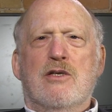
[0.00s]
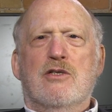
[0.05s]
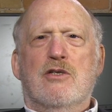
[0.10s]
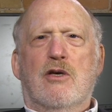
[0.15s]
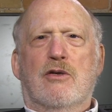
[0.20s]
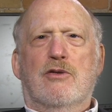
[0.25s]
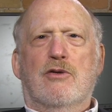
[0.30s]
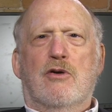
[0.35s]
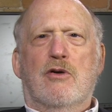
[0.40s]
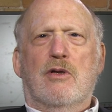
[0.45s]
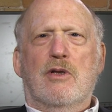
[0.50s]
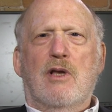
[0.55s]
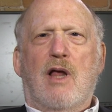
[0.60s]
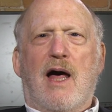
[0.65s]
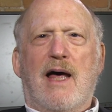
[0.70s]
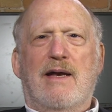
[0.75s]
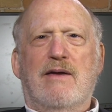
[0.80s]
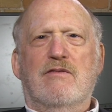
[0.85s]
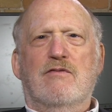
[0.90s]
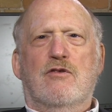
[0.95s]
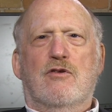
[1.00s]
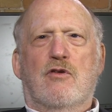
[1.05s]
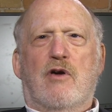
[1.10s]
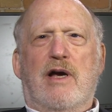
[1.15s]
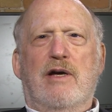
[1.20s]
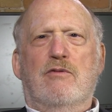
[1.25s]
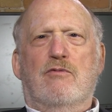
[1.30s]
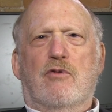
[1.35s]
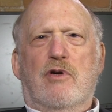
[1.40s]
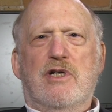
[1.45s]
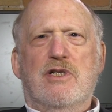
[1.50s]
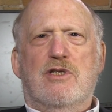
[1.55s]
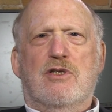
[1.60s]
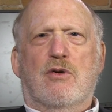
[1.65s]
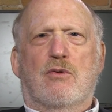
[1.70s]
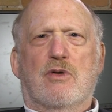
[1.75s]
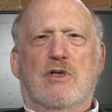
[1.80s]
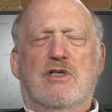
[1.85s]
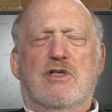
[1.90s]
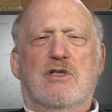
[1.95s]
So there are a lot of great
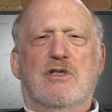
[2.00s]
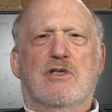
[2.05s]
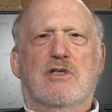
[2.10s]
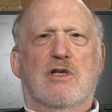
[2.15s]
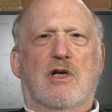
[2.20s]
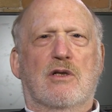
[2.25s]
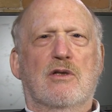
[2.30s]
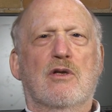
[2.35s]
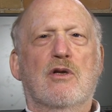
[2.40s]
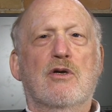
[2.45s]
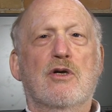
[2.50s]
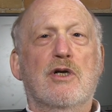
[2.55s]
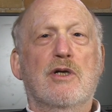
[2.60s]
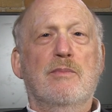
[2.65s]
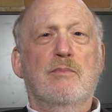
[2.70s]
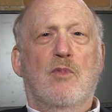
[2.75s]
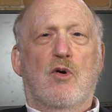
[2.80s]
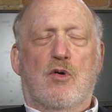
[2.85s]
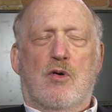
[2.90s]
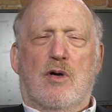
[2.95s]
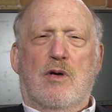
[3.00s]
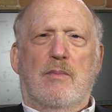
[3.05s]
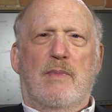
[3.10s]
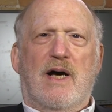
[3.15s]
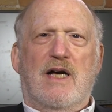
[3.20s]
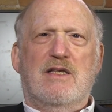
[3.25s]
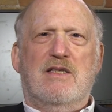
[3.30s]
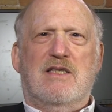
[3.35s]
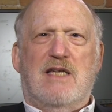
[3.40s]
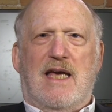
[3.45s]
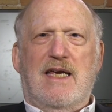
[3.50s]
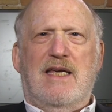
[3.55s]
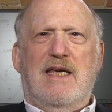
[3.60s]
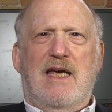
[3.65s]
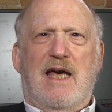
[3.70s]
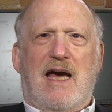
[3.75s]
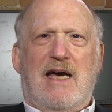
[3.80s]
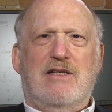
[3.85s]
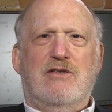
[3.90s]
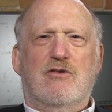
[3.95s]
resources to learn more about
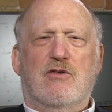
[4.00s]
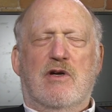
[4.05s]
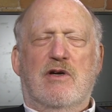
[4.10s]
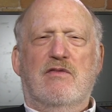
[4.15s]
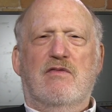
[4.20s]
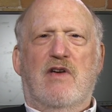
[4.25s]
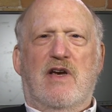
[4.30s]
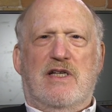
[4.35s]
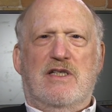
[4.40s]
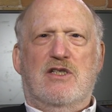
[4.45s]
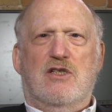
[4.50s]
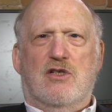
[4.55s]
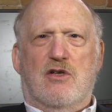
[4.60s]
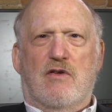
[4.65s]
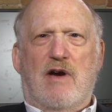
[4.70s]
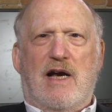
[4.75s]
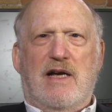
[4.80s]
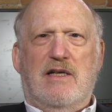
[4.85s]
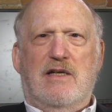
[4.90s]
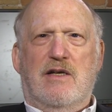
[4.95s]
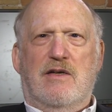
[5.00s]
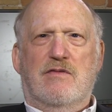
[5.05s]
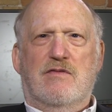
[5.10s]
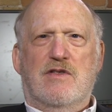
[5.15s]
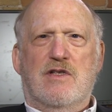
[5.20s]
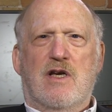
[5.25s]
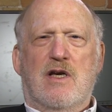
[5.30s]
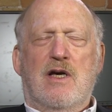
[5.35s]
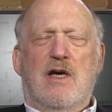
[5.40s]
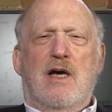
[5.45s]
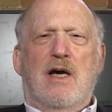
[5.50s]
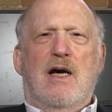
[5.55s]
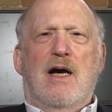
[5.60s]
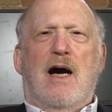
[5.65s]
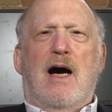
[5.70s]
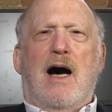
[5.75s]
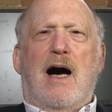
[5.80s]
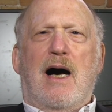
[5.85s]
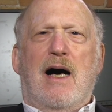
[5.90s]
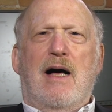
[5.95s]
psychiatric advance directives.
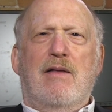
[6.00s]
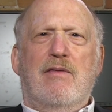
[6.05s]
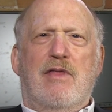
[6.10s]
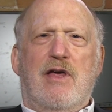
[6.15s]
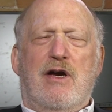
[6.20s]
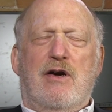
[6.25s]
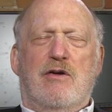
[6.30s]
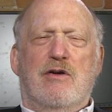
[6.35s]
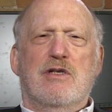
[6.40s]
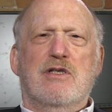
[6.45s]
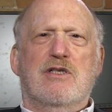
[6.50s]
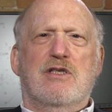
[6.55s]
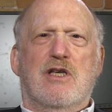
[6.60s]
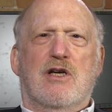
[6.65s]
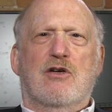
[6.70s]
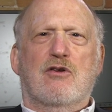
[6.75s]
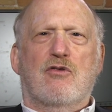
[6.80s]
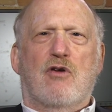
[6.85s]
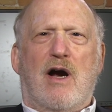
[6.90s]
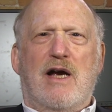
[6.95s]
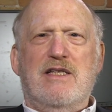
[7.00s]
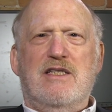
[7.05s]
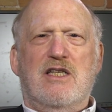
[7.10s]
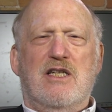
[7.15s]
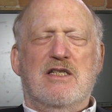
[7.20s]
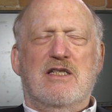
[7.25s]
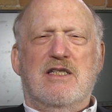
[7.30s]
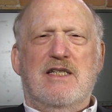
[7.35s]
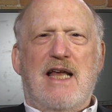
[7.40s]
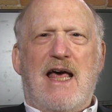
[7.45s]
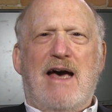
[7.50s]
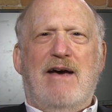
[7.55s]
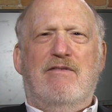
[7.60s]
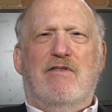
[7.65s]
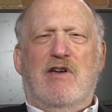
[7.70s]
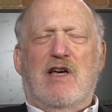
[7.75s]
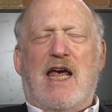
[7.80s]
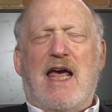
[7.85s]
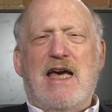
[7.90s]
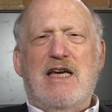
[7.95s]
There is the Crisis
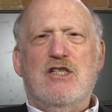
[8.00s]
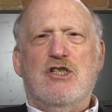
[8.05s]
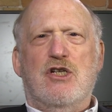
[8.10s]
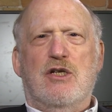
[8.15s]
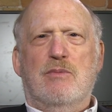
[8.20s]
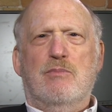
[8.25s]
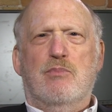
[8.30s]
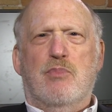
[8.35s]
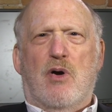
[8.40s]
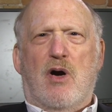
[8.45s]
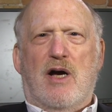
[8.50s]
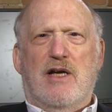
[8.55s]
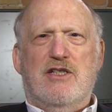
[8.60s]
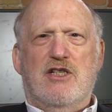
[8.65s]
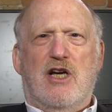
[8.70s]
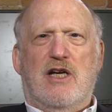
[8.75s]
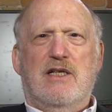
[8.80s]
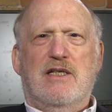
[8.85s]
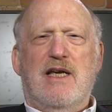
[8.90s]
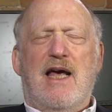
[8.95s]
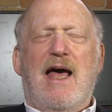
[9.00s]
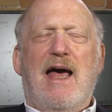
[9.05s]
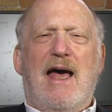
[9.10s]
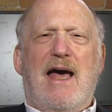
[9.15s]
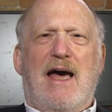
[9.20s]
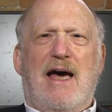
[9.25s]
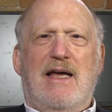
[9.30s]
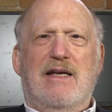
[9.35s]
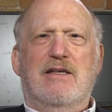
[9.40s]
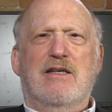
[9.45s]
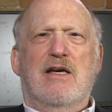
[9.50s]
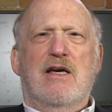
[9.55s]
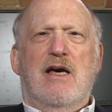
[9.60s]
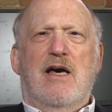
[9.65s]
Navigation Project at